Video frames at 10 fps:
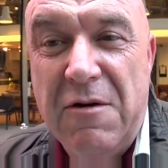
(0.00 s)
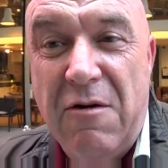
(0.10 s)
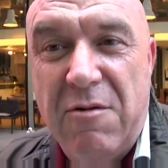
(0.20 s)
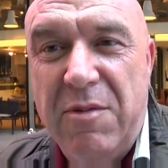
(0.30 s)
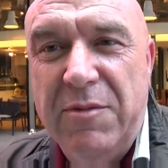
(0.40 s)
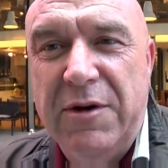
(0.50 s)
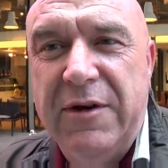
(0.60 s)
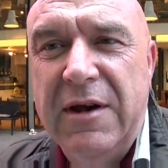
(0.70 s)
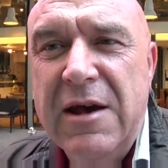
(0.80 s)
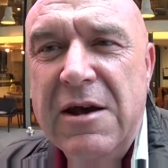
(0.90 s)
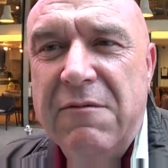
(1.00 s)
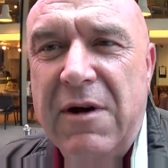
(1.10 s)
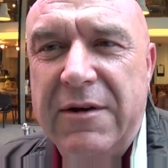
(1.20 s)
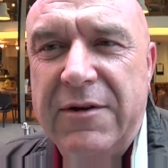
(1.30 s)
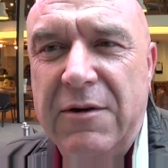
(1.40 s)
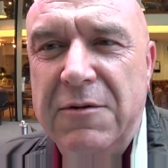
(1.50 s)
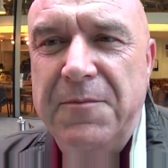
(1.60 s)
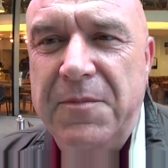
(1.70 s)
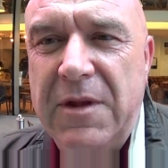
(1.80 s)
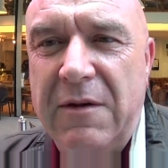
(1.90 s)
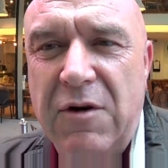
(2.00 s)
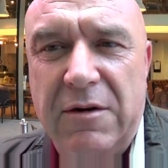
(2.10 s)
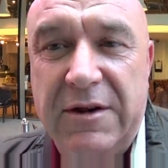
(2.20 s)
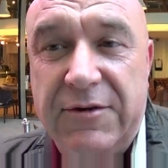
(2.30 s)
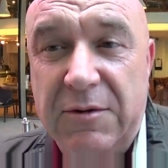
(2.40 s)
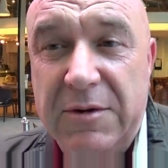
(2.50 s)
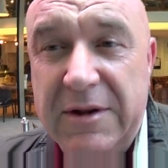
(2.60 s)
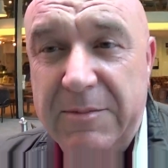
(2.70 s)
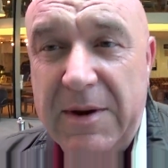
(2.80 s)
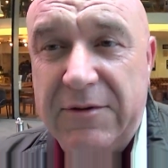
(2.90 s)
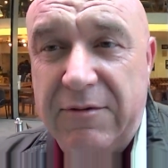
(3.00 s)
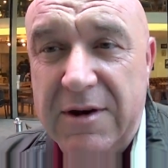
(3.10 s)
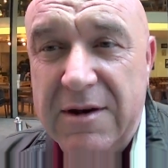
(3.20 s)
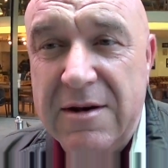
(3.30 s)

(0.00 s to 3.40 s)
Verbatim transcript: horrible music right so I've got an issue with this battery